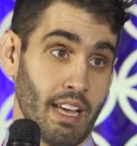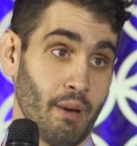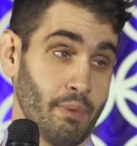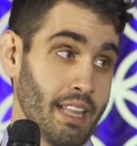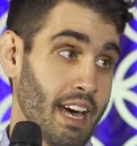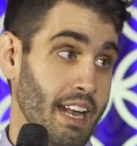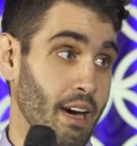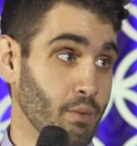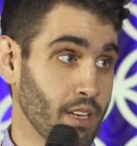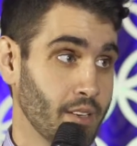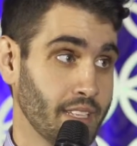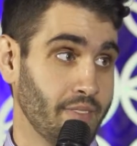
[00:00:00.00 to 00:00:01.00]
helping that out,
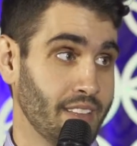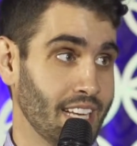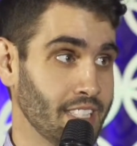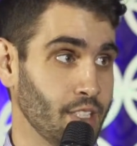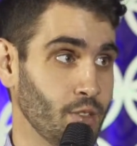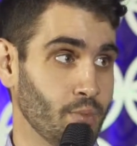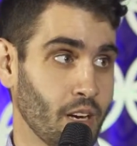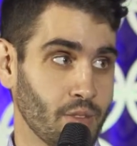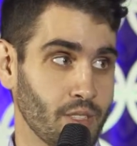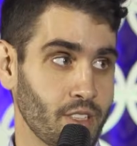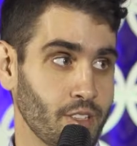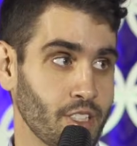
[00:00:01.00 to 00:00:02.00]
giving that to
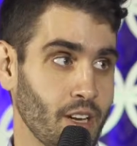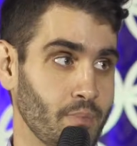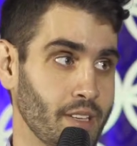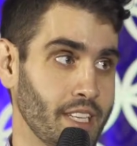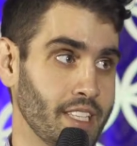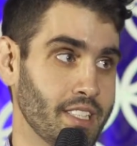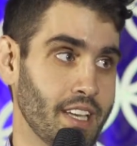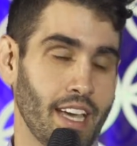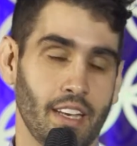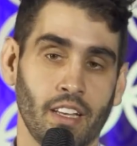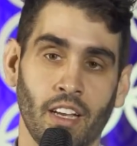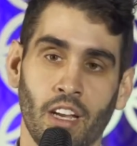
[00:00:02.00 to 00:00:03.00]
market research companies.
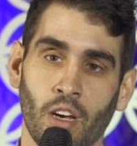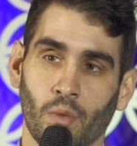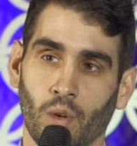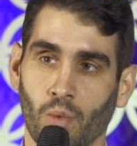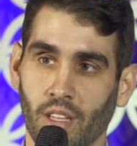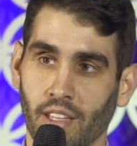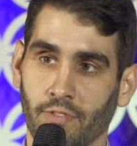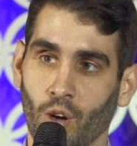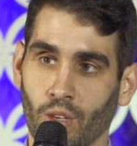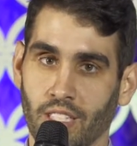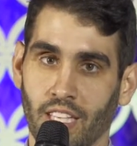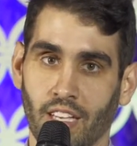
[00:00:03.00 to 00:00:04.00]
And we're really
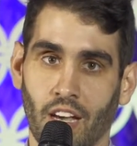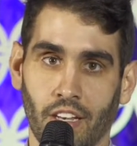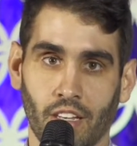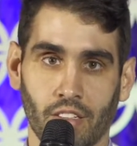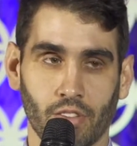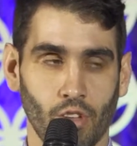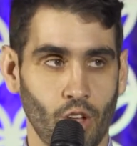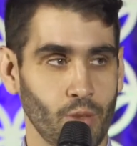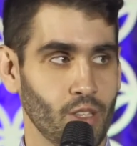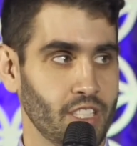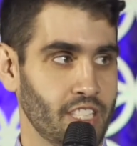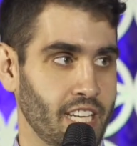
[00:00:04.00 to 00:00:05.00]
focusing on a
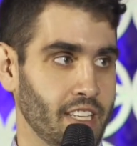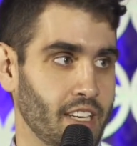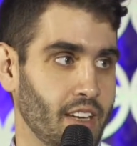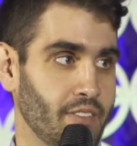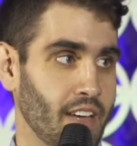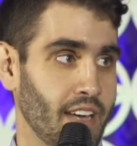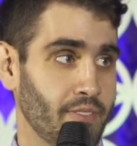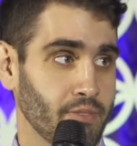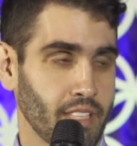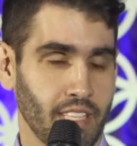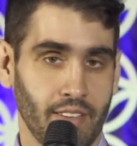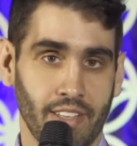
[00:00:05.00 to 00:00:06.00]
global agenda of
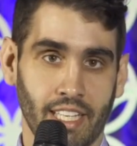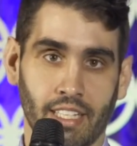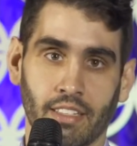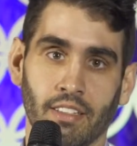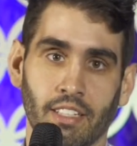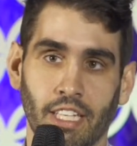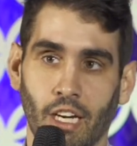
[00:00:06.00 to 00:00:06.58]
giving,